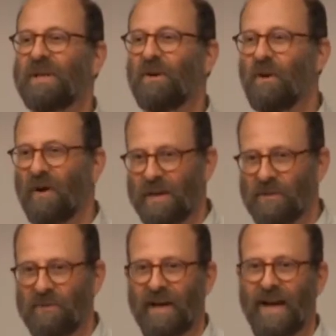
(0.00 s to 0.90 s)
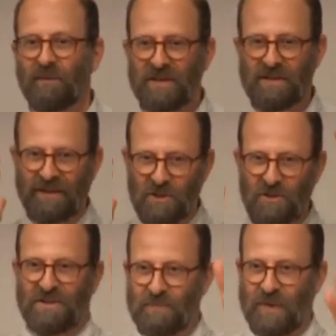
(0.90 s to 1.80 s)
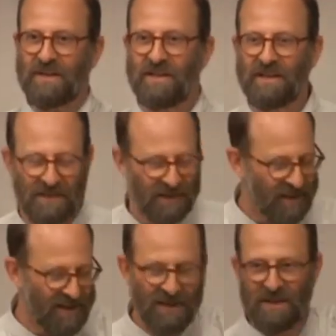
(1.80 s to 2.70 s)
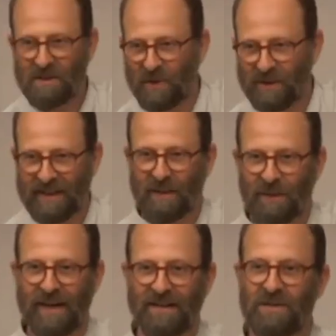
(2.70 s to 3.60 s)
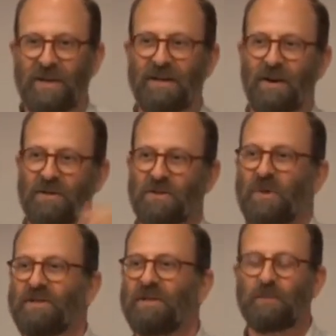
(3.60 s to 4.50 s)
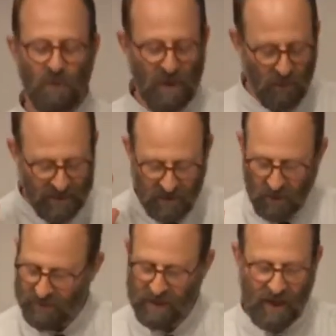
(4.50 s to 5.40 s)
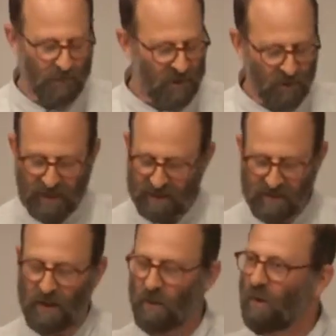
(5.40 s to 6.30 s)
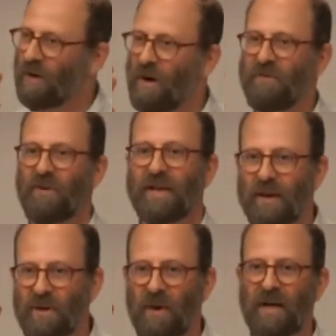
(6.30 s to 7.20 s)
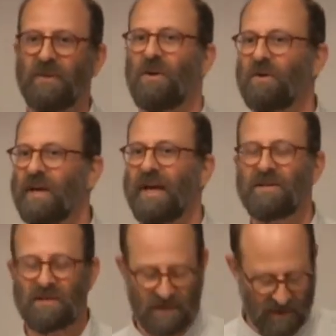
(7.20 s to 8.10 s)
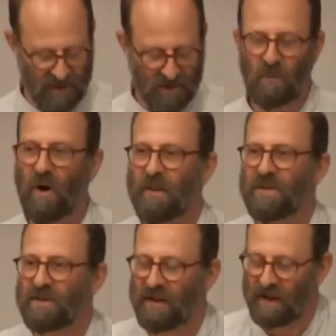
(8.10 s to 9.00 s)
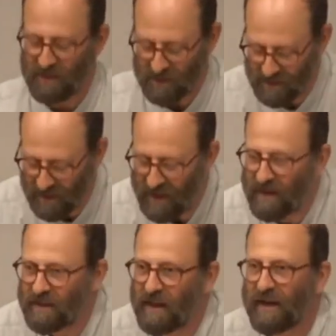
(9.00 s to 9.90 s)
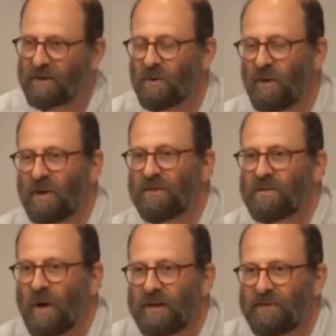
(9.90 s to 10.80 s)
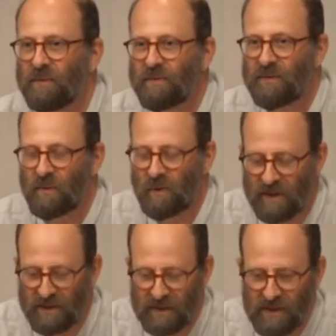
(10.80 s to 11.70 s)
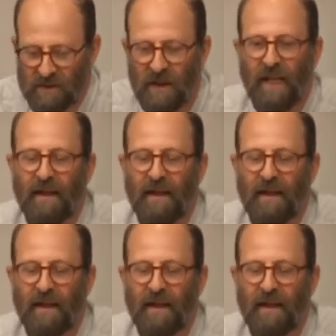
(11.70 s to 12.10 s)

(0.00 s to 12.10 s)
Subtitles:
the oral argument for that. We send Schutz, because he's in Berlin already, so he can go to Switzerland. But we write the whole thing up. We write, you know, all over again. We write up the whole case as to why Mr. Nacher is entitled to all of his money from all of the seizures.